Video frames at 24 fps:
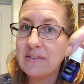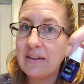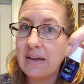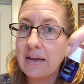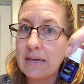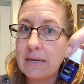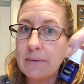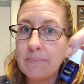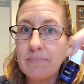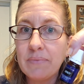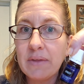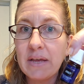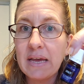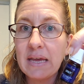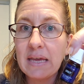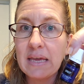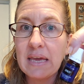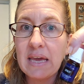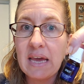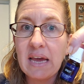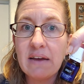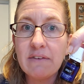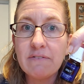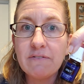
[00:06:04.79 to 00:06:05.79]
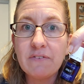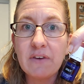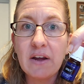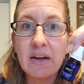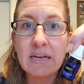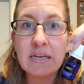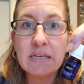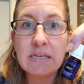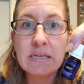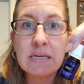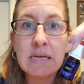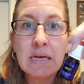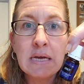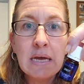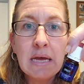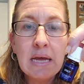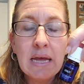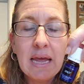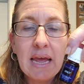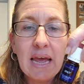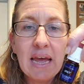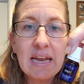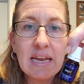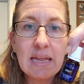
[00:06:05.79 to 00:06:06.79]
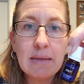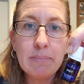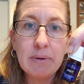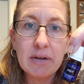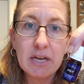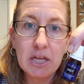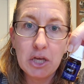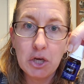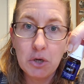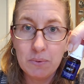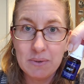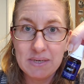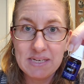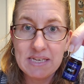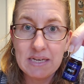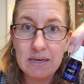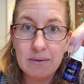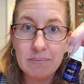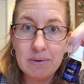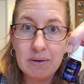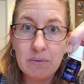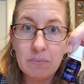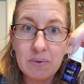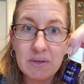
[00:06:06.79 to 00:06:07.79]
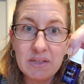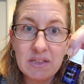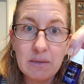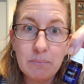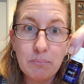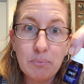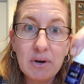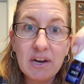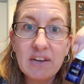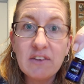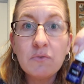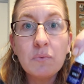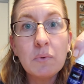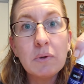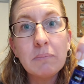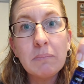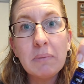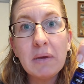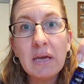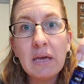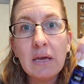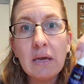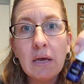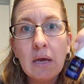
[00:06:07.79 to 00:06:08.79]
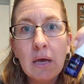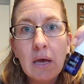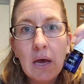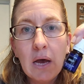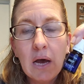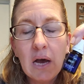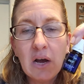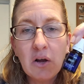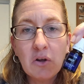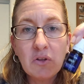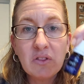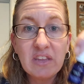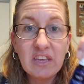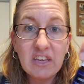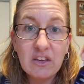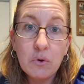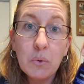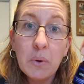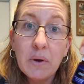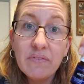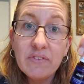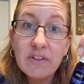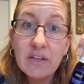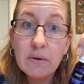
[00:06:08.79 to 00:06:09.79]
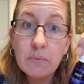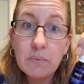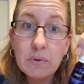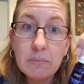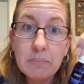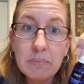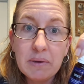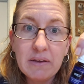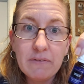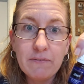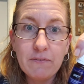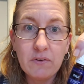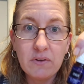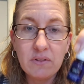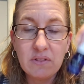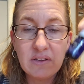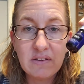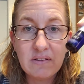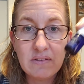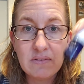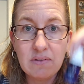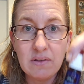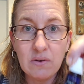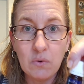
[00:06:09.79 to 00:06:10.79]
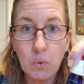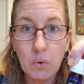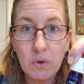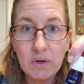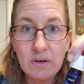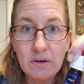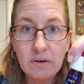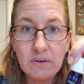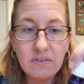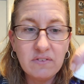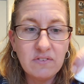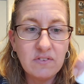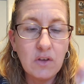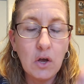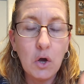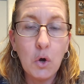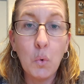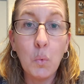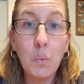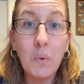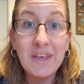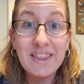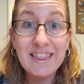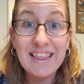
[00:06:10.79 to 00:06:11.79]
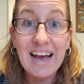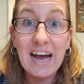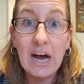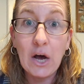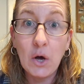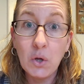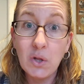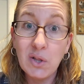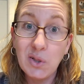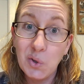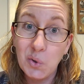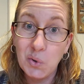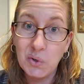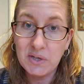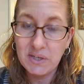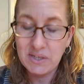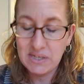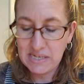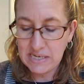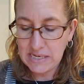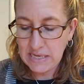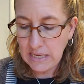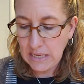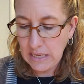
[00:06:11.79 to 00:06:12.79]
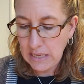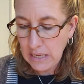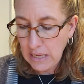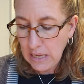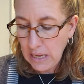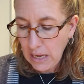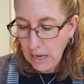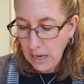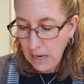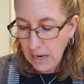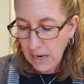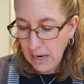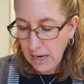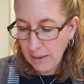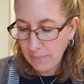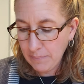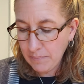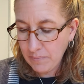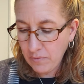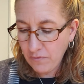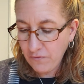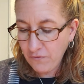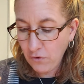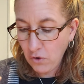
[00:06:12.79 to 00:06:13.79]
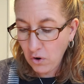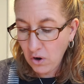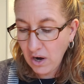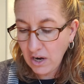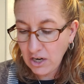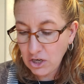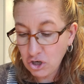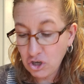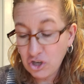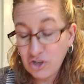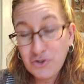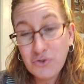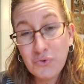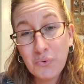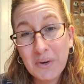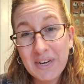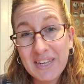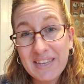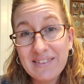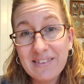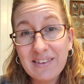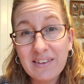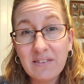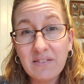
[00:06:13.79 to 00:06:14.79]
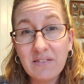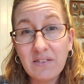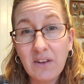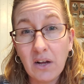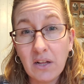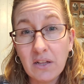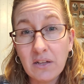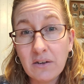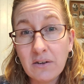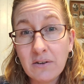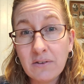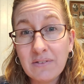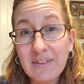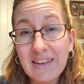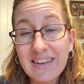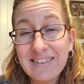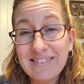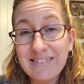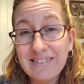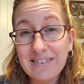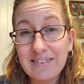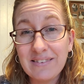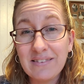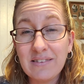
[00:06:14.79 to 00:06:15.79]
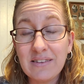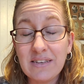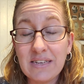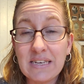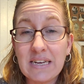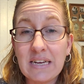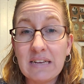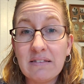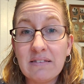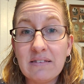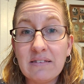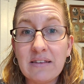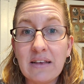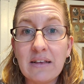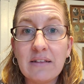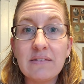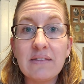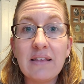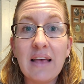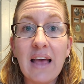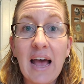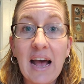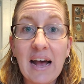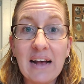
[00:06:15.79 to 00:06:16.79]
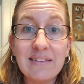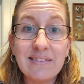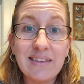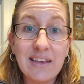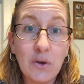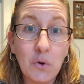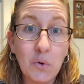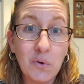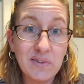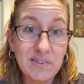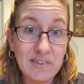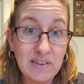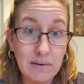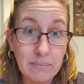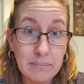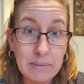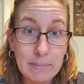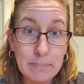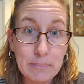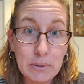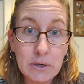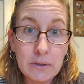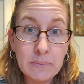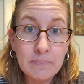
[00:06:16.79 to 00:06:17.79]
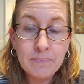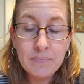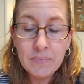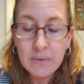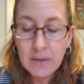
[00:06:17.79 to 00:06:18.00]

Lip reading: tag. I can't find anybody who would tell me what the price would be or the equivalent would be for this oil. So without loyalty, $426.69 as a wholesale member.